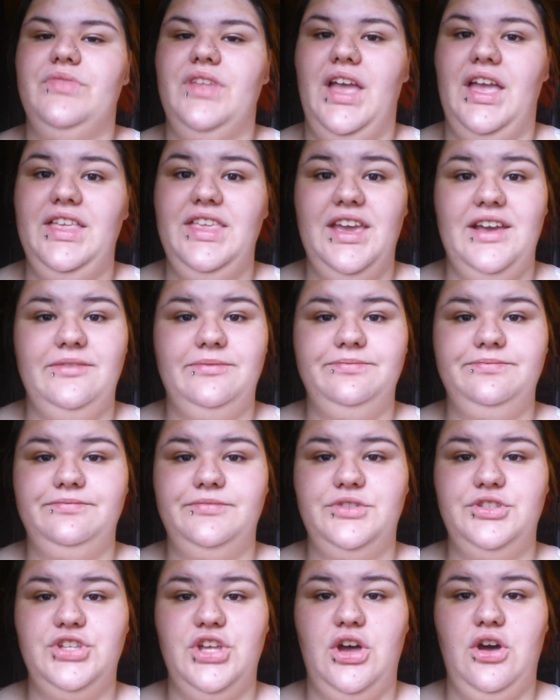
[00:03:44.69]
And yeah,
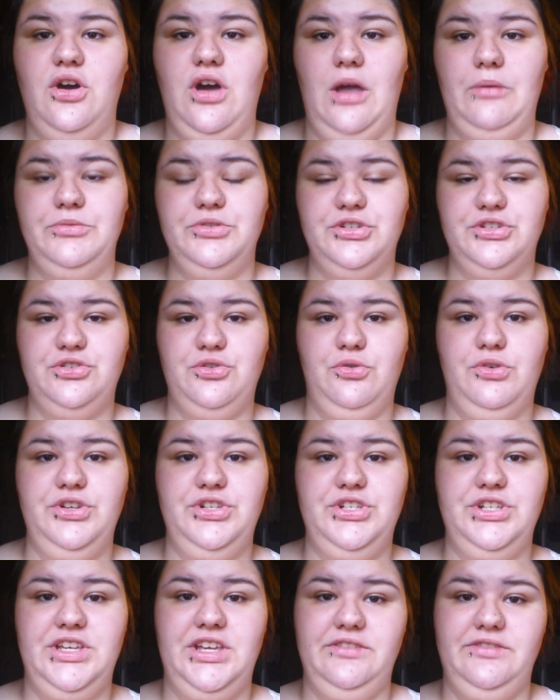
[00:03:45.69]
so I'm just going
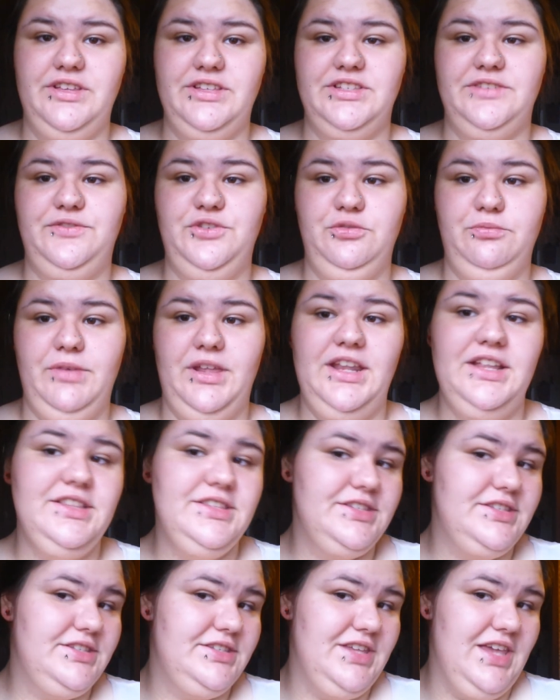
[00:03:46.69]
to give this a few
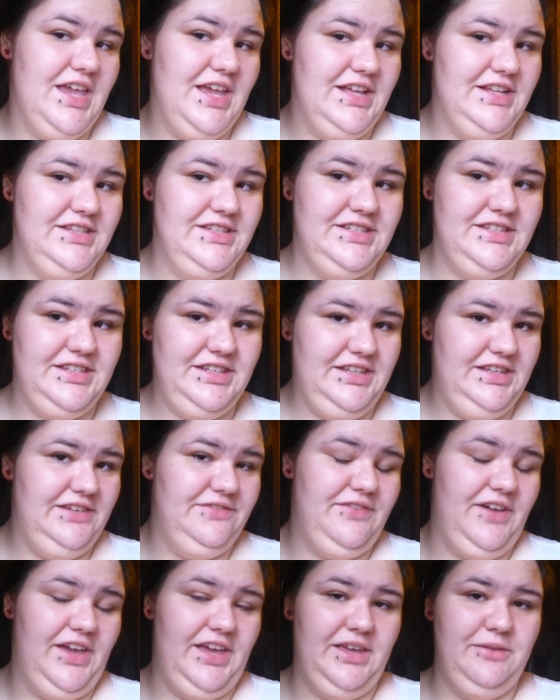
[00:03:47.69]
minutes and see
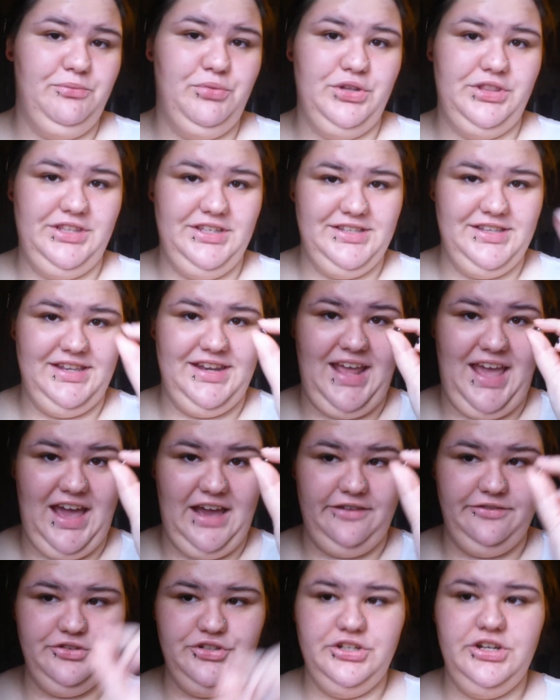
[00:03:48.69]
if I can put these in
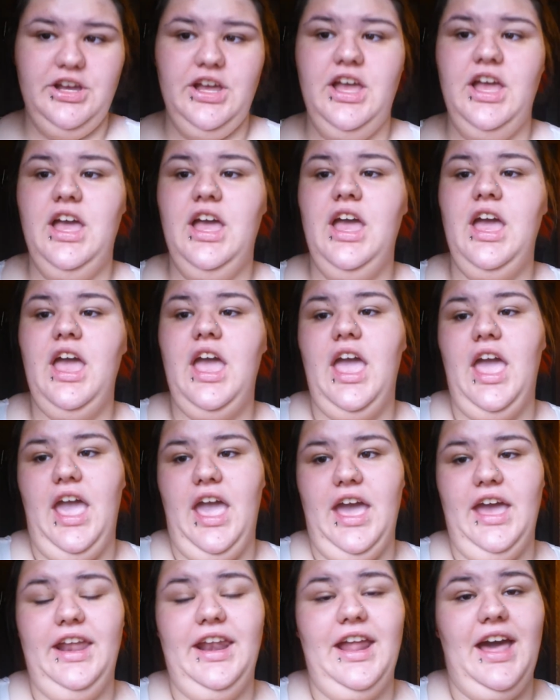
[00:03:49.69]
after,
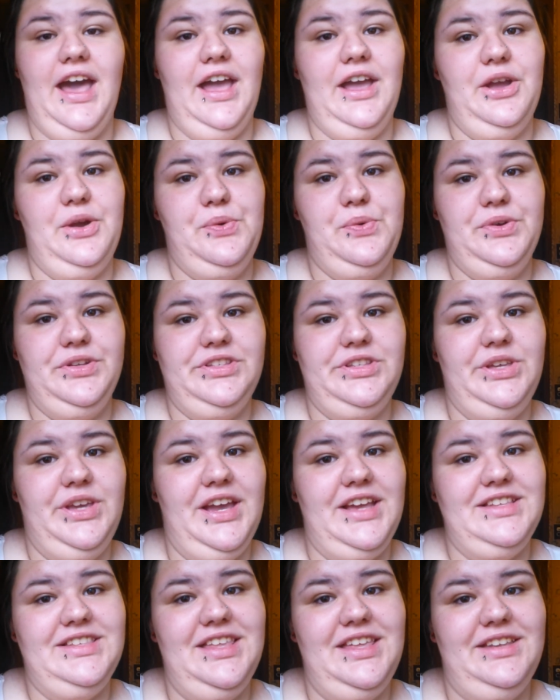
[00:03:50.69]
and I will see you
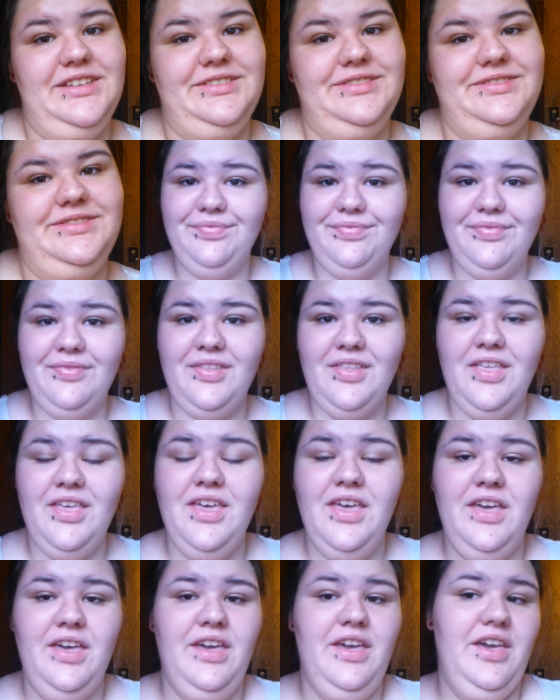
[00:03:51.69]
guys then.
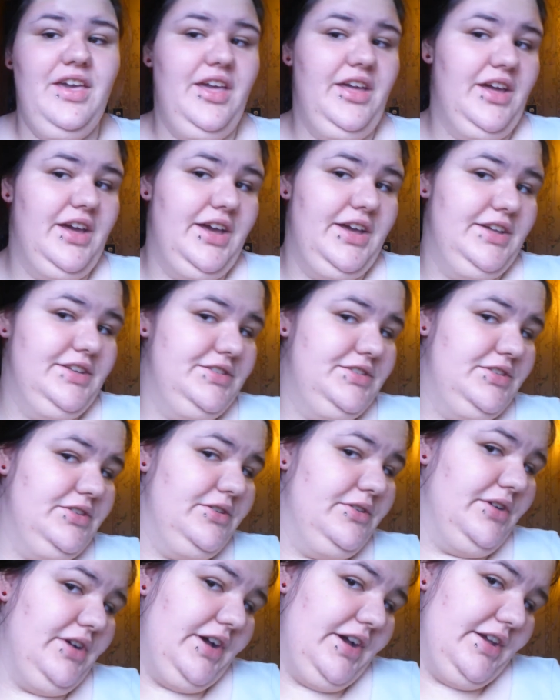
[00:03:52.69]
Hey guys,
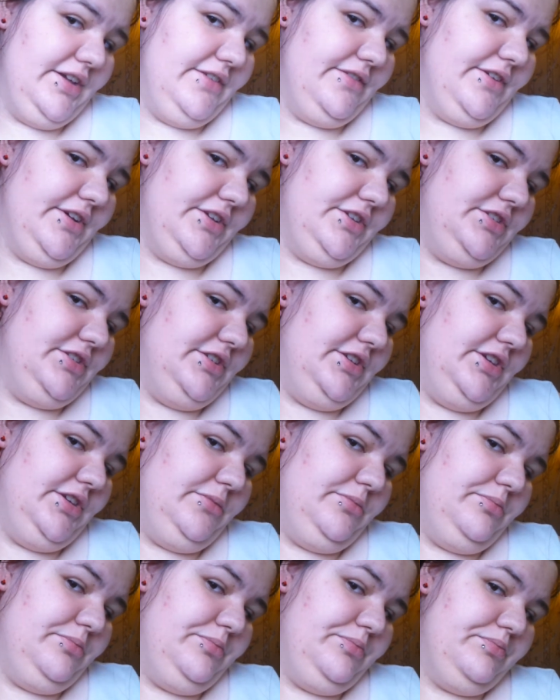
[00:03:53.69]
so I have
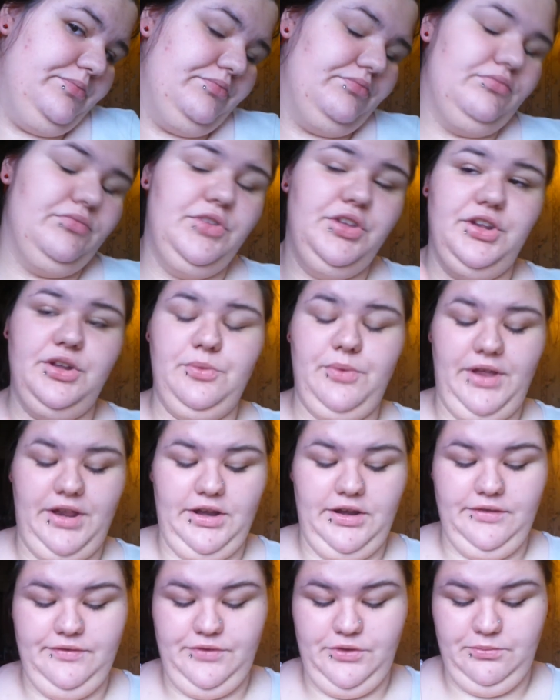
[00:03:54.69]
actually,
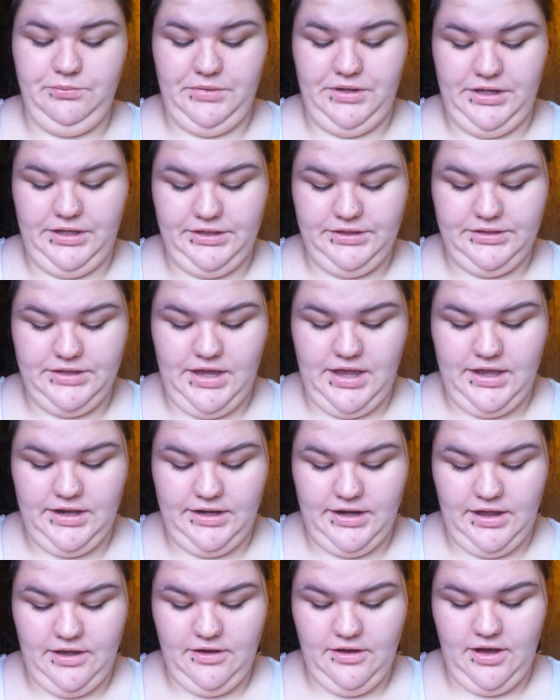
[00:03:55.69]
waited a few minutes, and
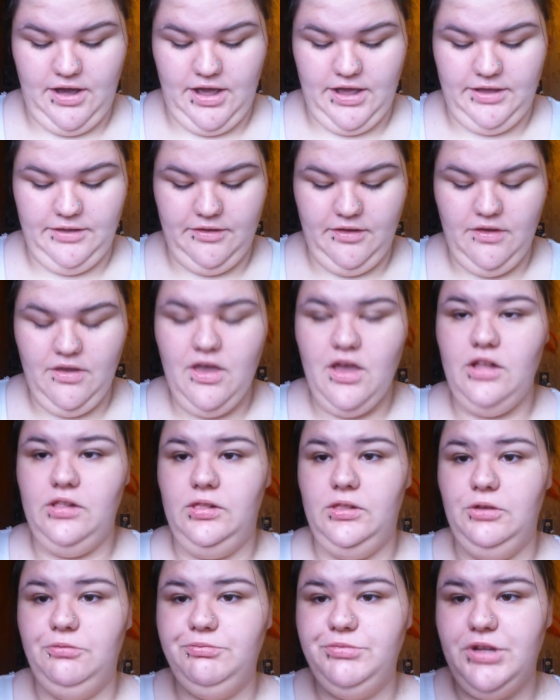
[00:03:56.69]
now I
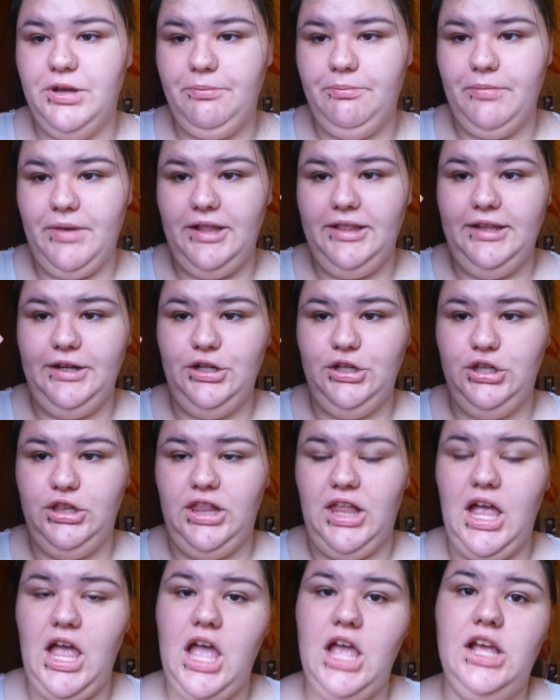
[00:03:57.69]
lubed up my
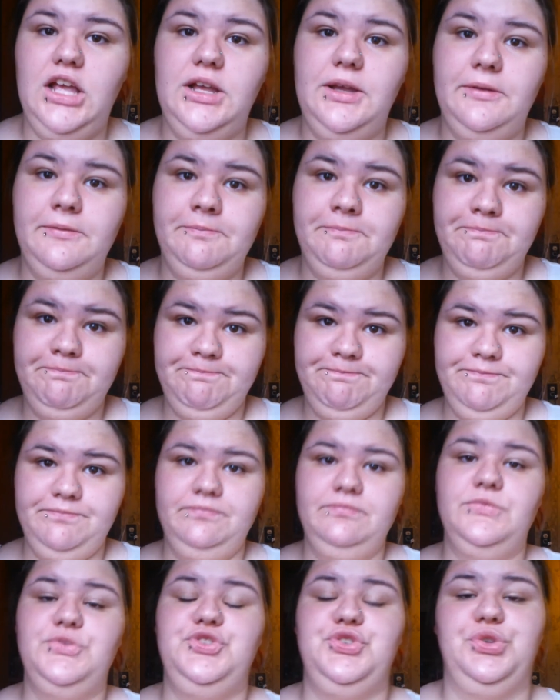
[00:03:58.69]
little
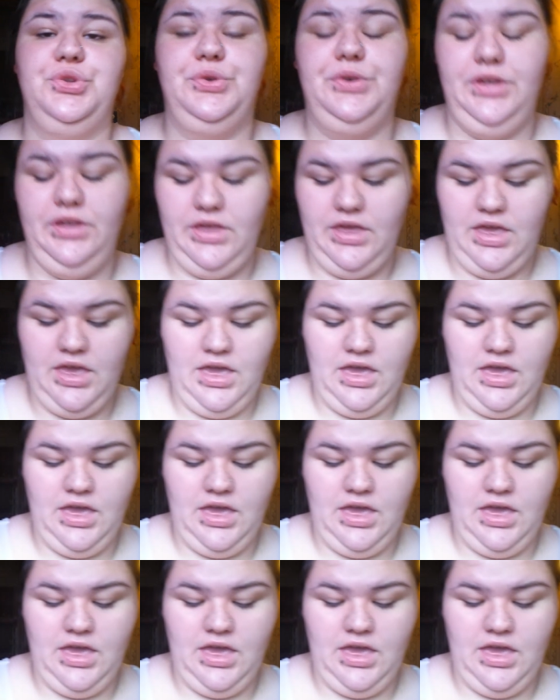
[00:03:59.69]
jewelry.